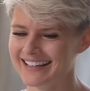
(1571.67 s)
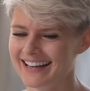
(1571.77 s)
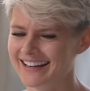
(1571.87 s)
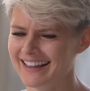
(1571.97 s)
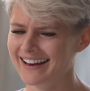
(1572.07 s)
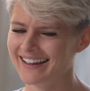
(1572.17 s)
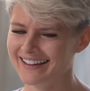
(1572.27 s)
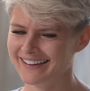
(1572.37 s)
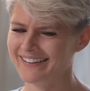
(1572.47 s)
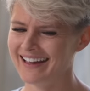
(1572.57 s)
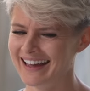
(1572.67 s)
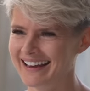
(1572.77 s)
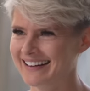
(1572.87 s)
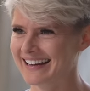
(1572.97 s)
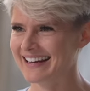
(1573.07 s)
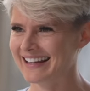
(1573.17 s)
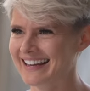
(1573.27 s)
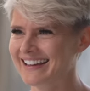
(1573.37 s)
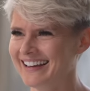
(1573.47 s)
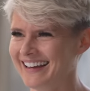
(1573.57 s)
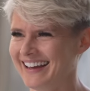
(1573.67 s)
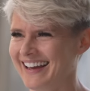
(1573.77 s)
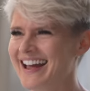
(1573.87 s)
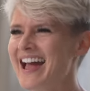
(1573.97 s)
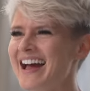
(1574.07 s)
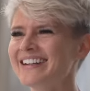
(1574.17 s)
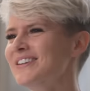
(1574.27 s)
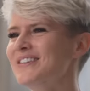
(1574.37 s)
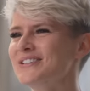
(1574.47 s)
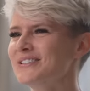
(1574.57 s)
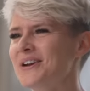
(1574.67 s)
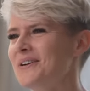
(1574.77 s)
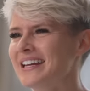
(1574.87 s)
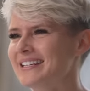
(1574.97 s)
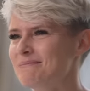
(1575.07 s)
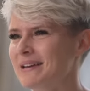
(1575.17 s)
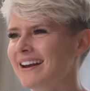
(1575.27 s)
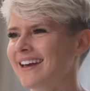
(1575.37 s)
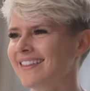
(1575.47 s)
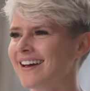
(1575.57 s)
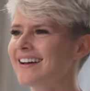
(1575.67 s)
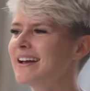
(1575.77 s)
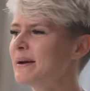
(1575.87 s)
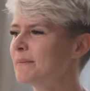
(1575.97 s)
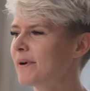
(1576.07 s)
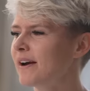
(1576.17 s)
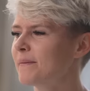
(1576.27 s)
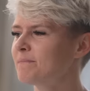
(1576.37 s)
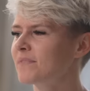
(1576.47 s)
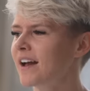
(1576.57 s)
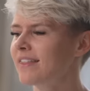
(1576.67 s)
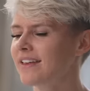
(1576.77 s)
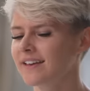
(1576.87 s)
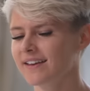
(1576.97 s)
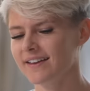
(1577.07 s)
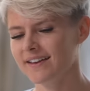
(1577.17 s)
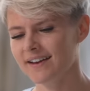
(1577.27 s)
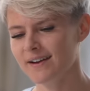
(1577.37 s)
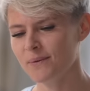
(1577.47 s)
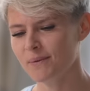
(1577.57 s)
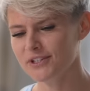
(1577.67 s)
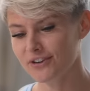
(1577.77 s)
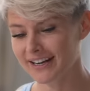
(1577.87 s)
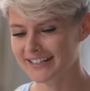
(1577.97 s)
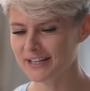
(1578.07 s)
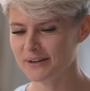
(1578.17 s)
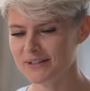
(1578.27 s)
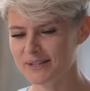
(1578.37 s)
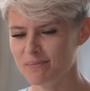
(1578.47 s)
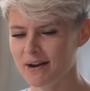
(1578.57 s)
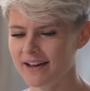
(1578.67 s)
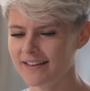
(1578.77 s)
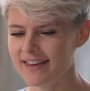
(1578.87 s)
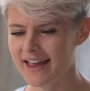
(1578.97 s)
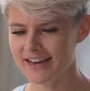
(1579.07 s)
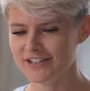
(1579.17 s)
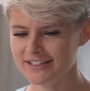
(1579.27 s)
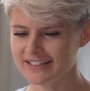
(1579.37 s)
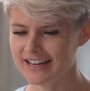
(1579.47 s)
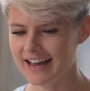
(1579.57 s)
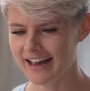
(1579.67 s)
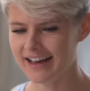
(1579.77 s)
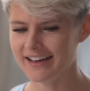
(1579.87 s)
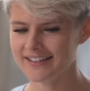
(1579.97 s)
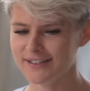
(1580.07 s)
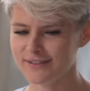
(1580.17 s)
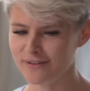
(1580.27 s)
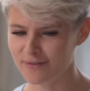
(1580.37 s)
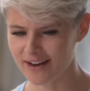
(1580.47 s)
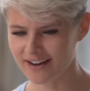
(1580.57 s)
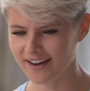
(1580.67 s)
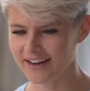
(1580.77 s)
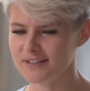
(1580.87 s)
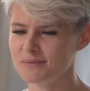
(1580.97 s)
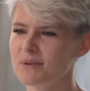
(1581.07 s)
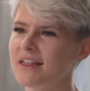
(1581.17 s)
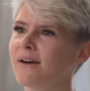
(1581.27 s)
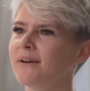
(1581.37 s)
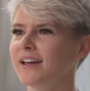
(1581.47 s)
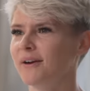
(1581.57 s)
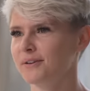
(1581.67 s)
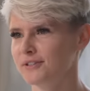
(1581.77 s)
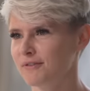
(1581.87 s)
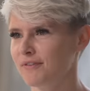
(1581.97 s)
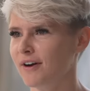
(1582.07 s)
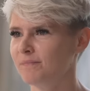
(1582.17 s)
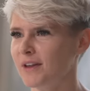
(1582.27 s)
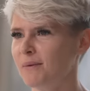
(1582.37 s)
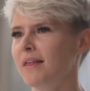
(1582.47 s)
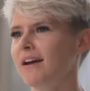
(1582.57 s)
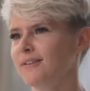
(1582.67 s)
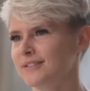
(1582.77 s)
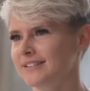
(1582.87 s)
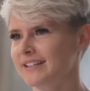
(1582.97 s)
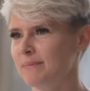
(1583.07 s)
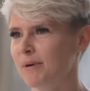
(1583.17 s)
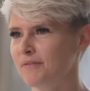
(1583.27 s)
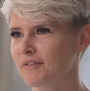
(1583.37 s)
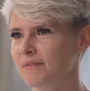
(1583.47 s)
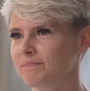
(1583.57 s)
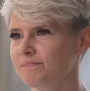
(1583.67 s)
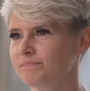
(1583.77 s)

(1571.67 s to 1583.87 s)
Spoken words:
And they're like, okay, needy. And so there's just no need to be like that. But I think what we're trying to do is apply the agency care to software clients without it going too far and without losing sleep over it.